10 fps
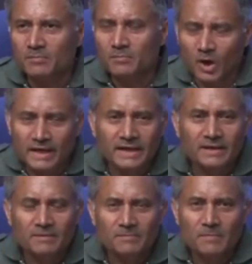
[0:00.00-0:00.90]

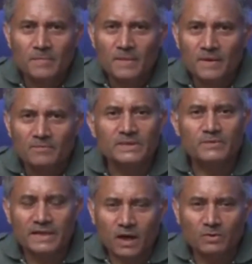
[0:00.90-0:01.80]
morning, which
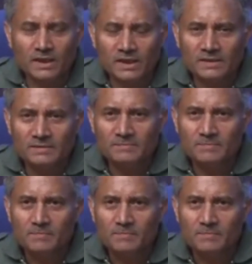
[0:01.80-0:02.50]
we countered,